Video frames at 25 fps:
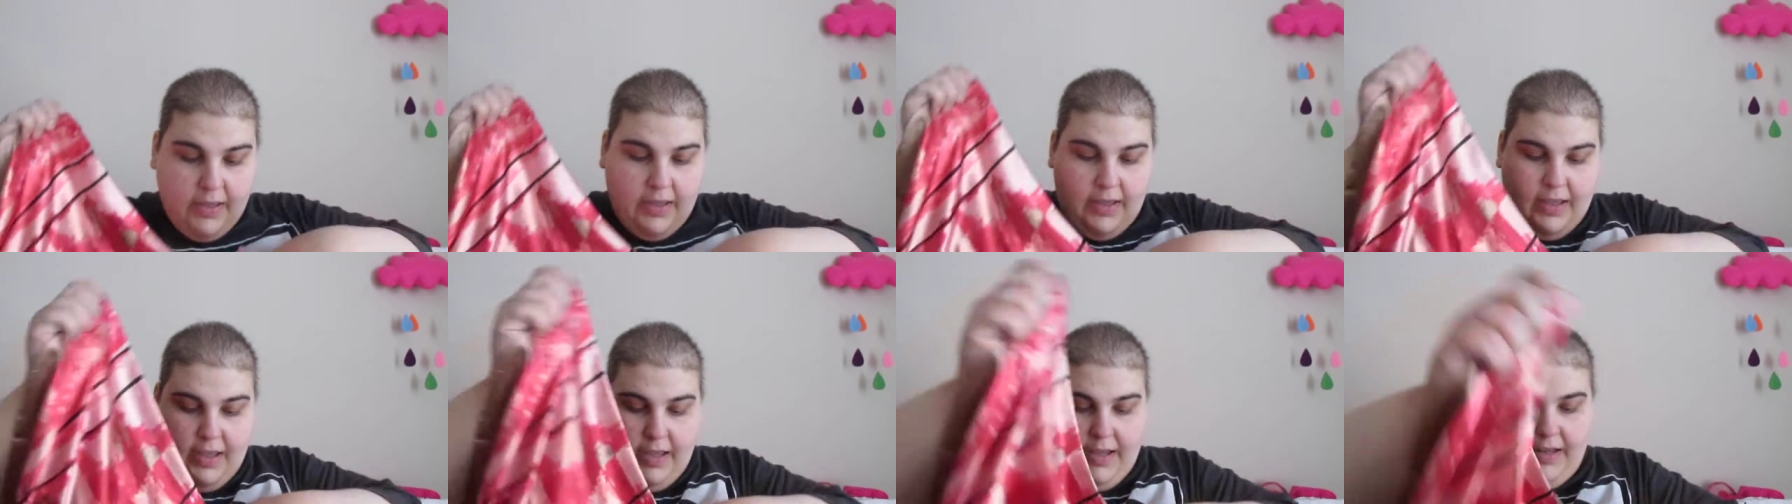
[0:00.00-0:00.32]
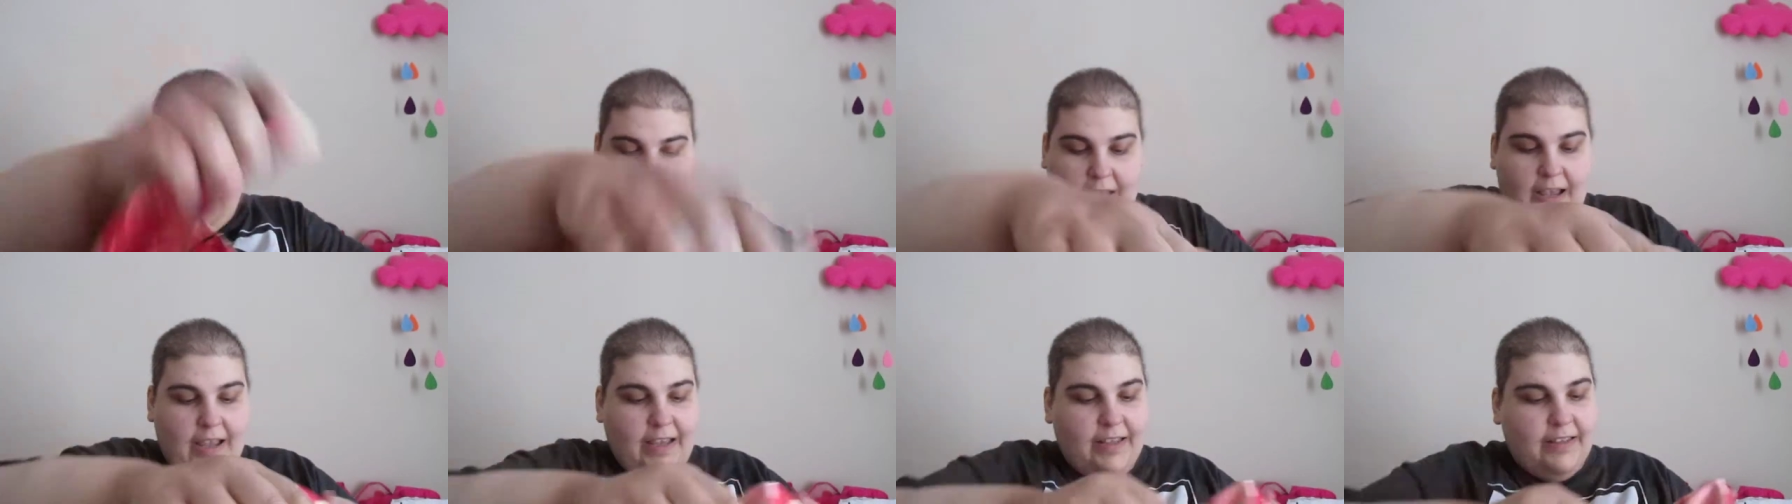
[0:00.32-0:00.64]
And
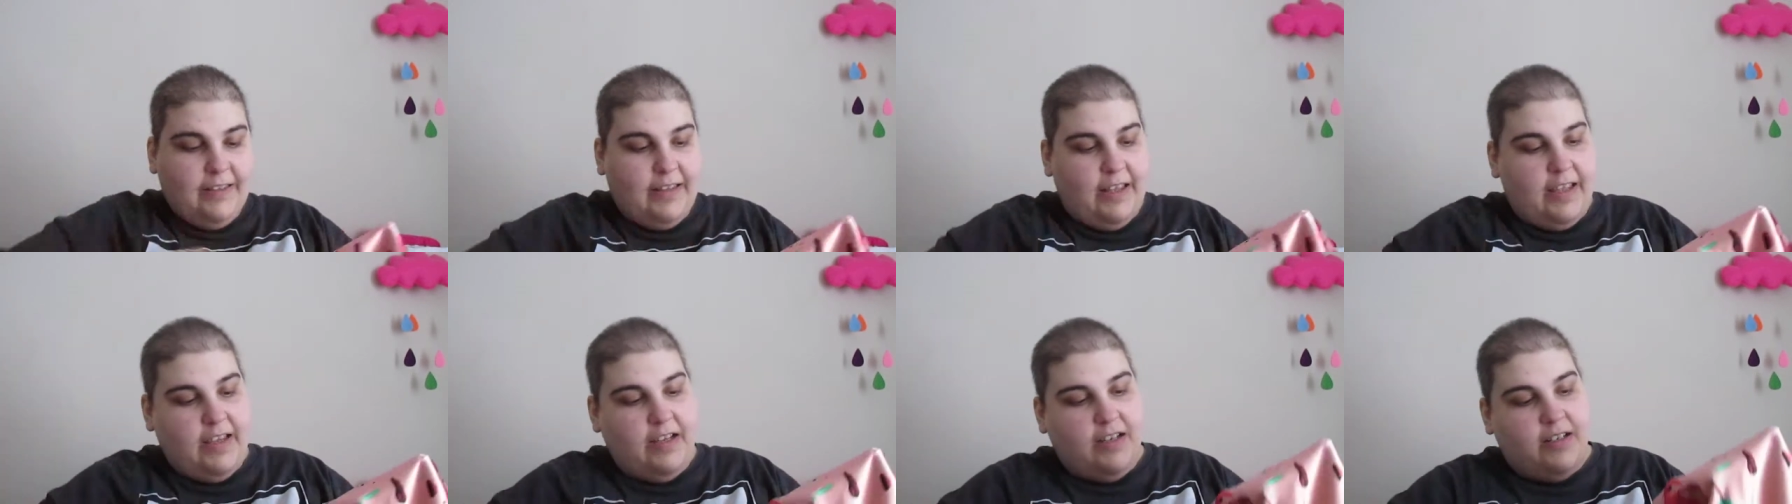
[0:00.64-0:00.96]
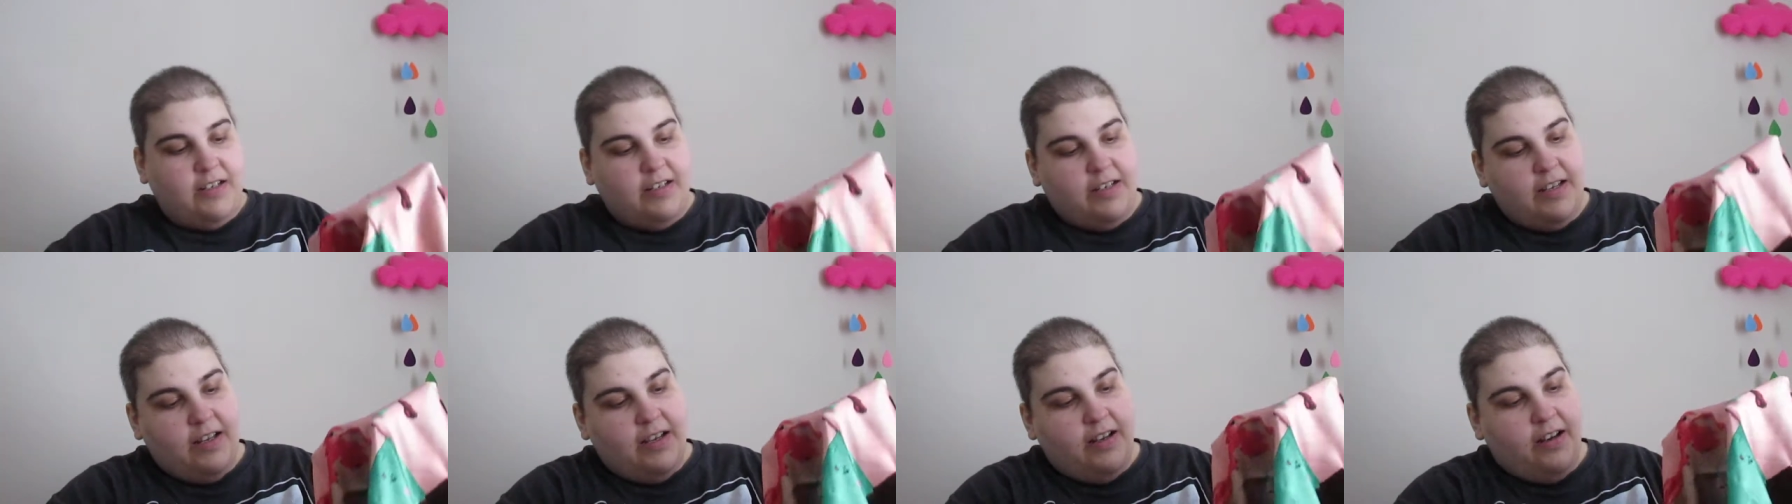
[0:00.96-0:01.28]
I liked
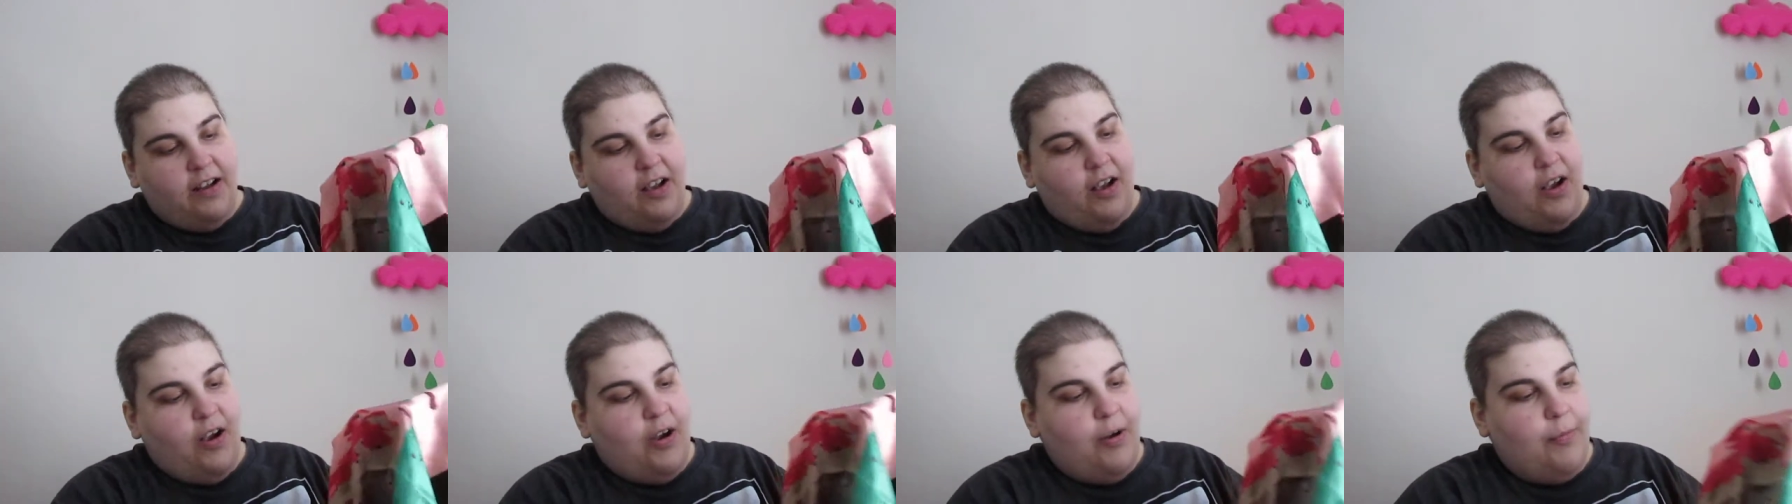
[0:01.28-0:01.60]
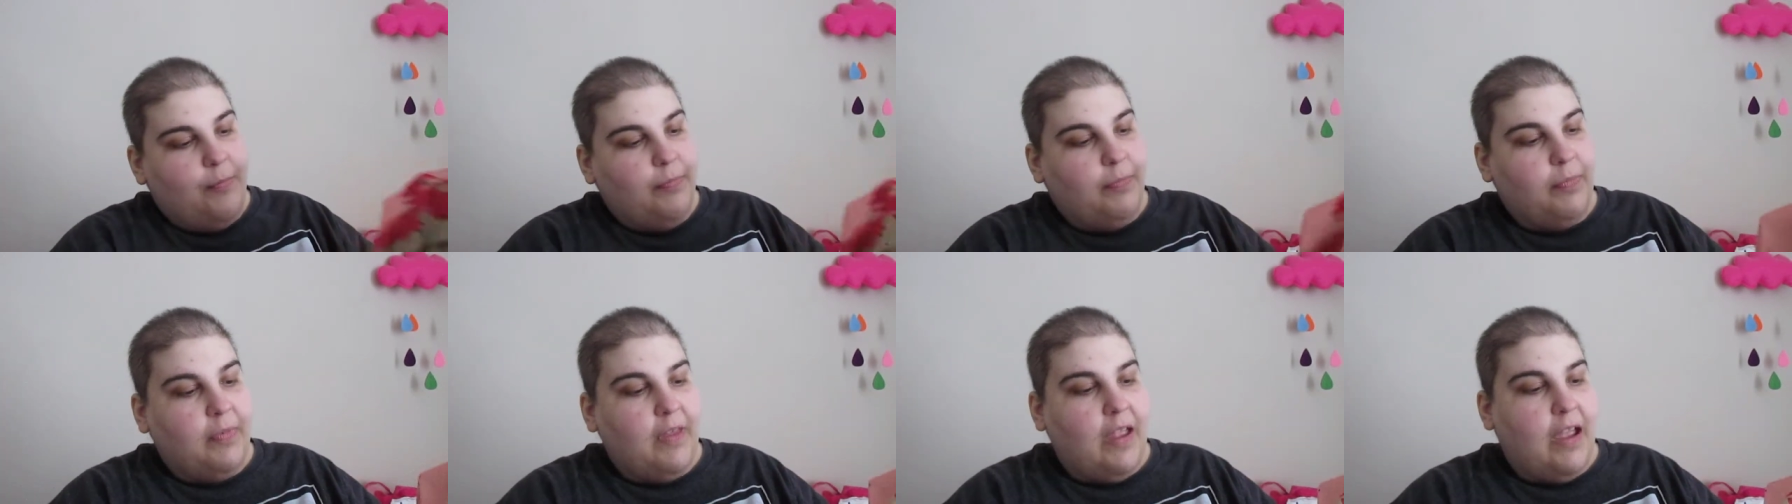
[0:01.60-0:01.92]
it.
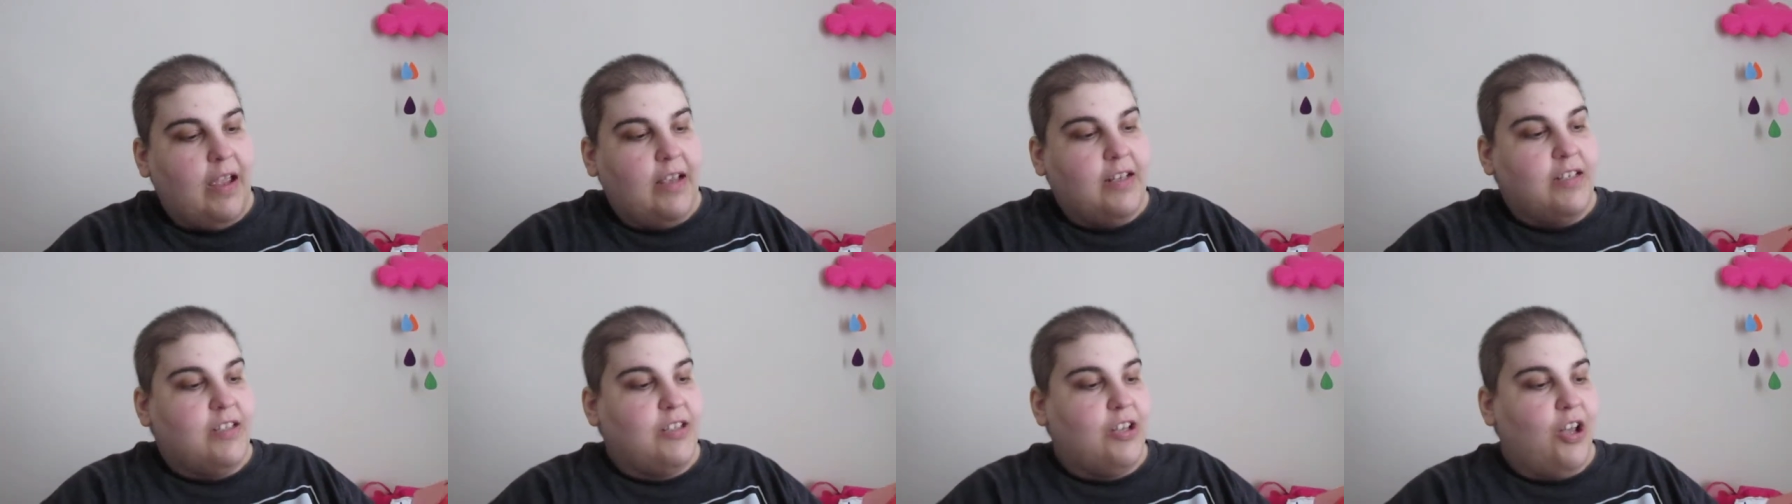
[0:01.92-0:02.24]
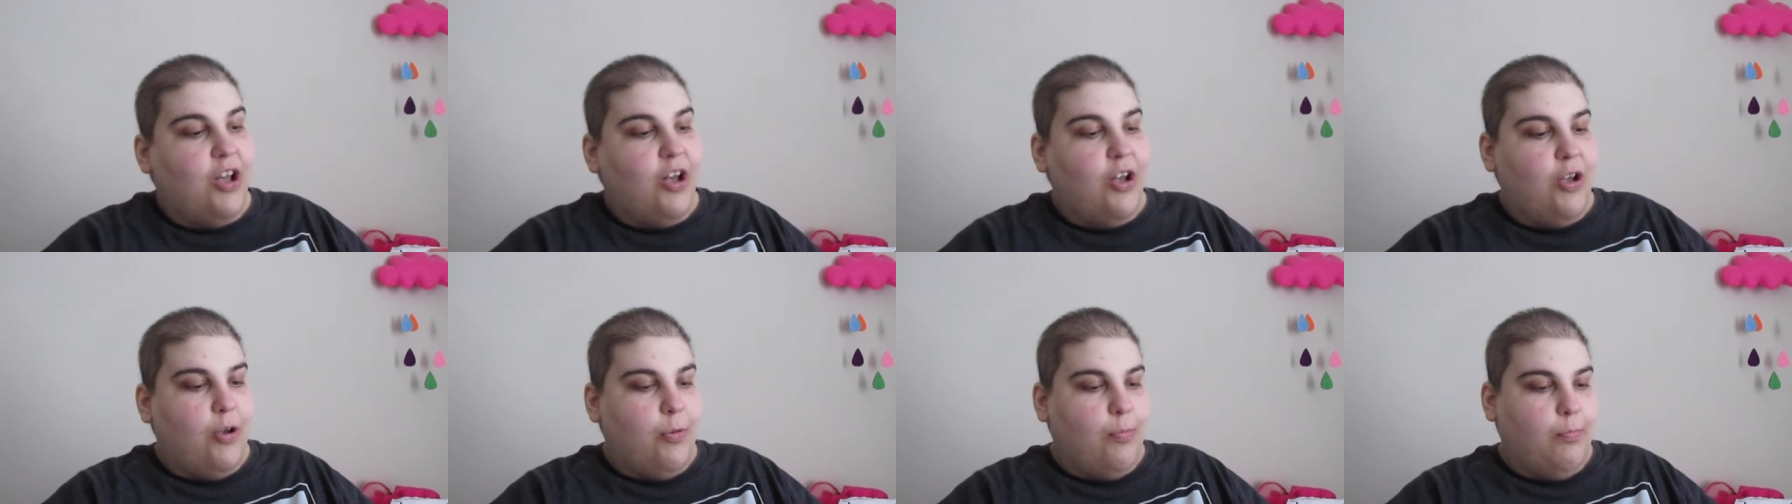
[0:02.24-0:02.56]
Um, I
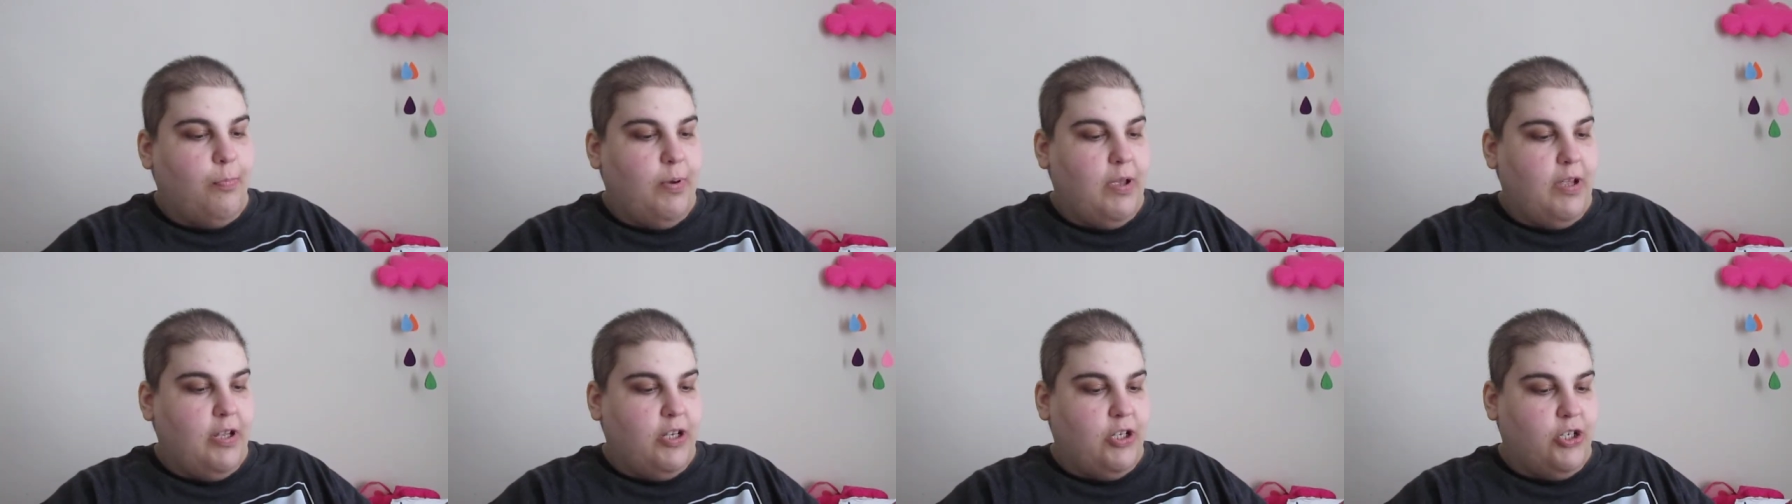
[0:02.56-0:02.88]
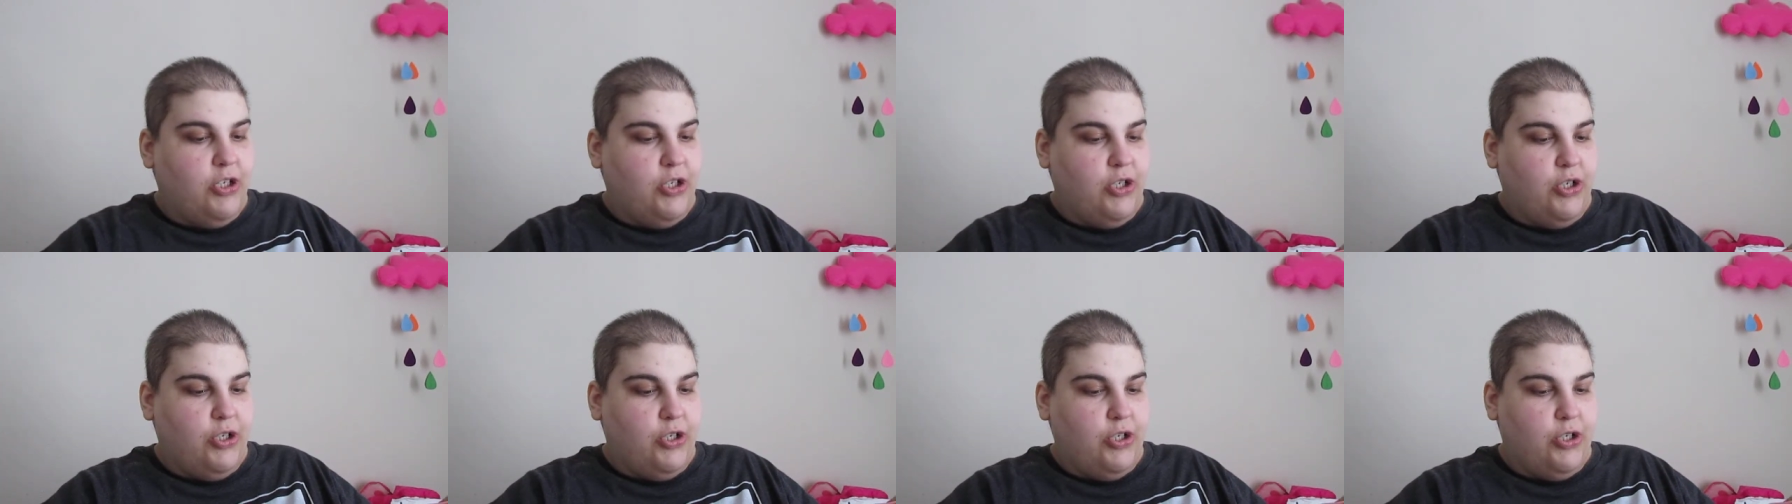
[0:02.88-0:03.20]
saw a
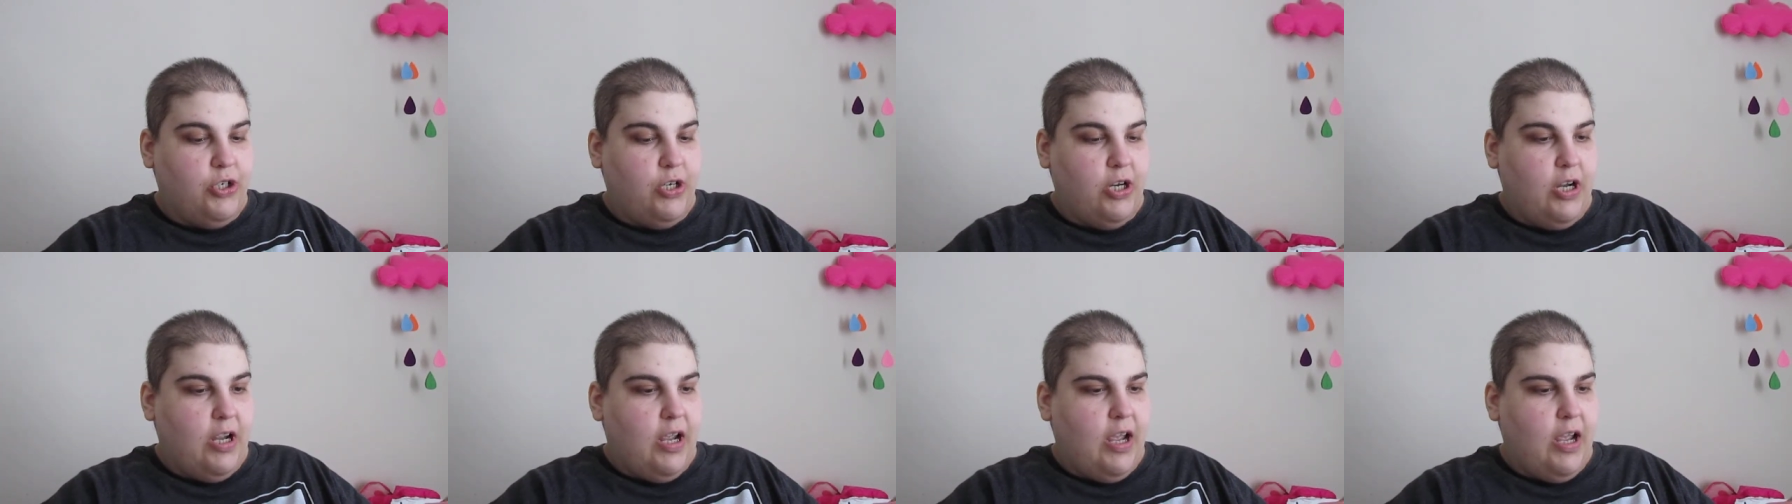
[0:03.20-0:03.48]
picture